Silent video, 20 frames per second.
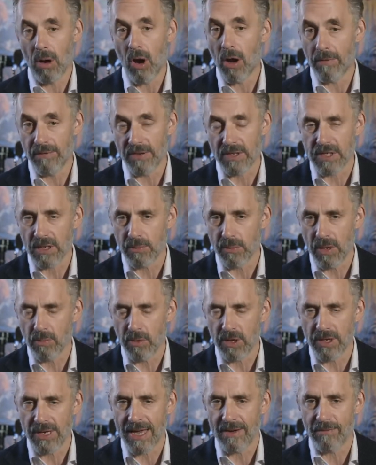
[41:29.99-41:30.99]
Obviously, we
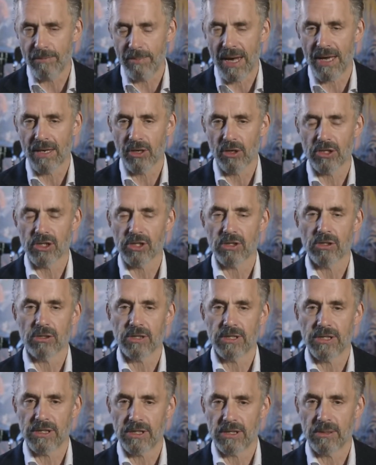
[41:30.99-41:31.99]
wouldn't have biological
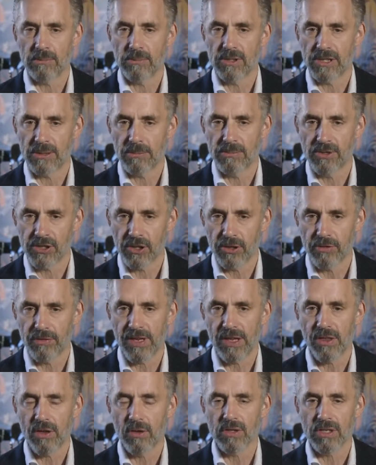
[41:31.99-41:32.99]
systems
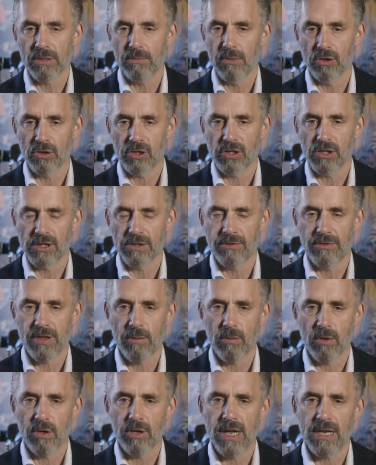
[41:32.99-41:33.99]
subserving those emotions if they
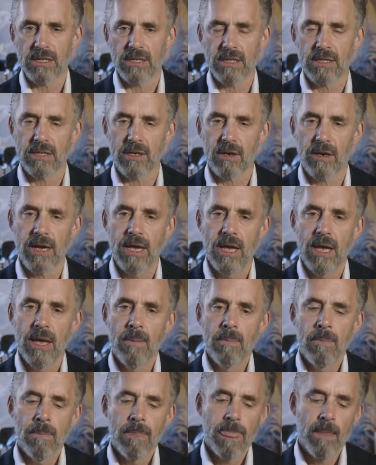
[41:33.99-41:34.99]
weren't necessary.
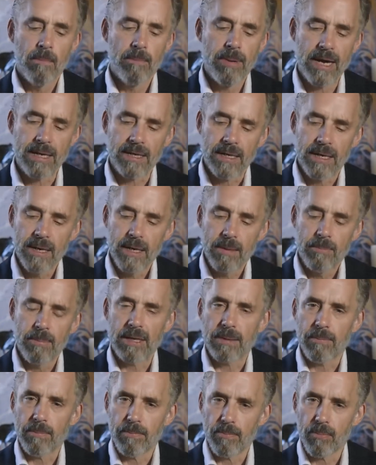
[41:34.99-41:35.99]
But
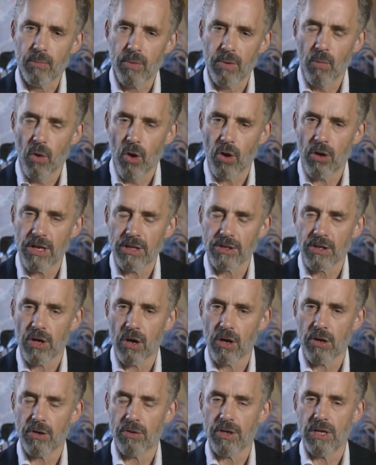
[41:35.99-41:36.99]
reward is
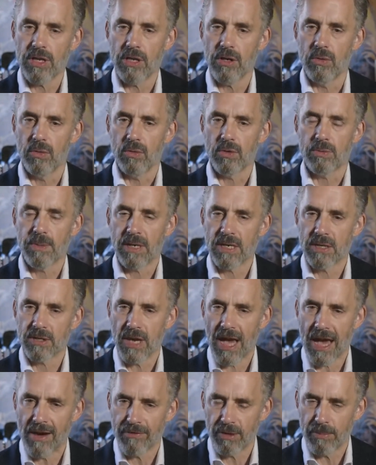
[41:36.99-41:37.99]
harder to use because
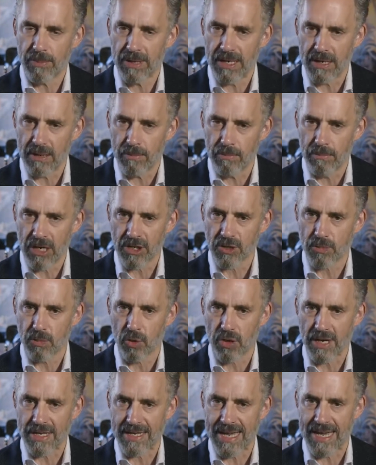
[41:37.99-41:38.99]
you have to be much
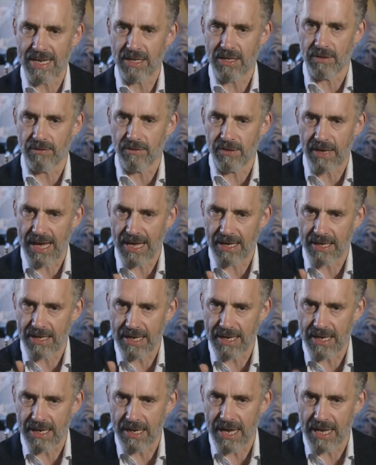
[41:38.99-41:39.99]
more attentive and
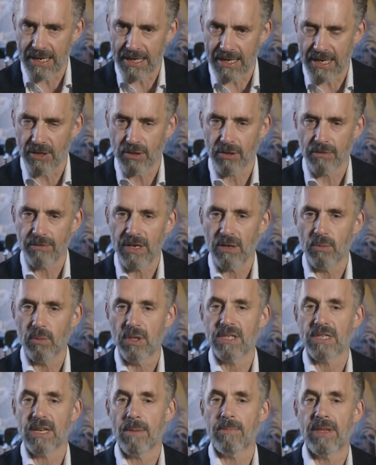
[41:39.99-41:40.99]
intervene
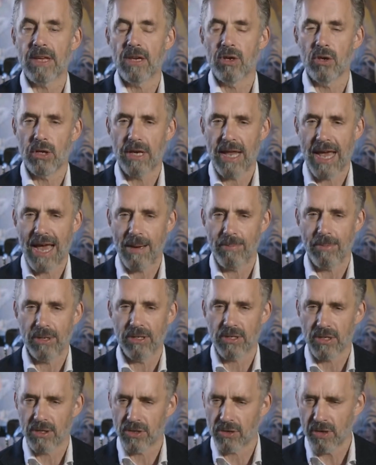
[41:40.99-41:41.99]
when something good
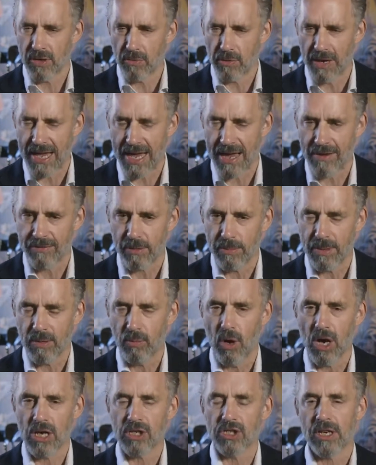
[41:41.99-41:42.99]
happens. And so you really have to be
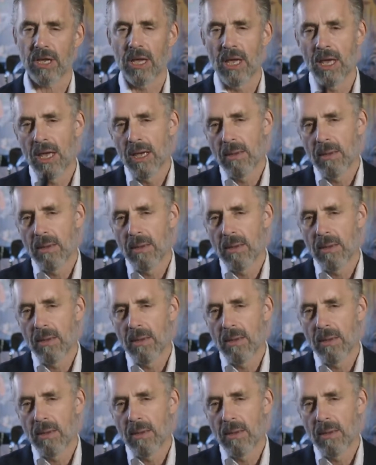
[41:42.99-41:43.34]
watching.